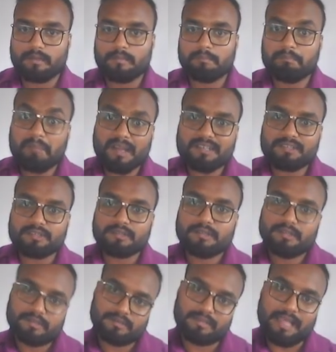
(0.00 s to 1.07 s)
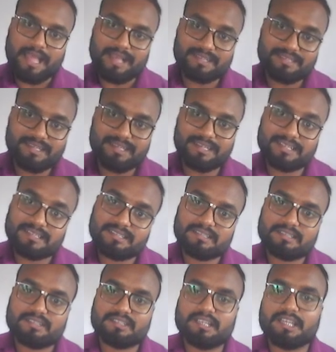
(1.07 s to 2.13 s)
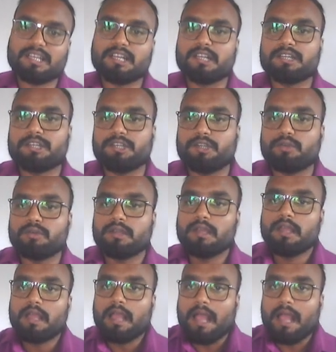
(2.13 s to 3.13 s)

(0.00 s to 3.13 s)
But the action is still continued,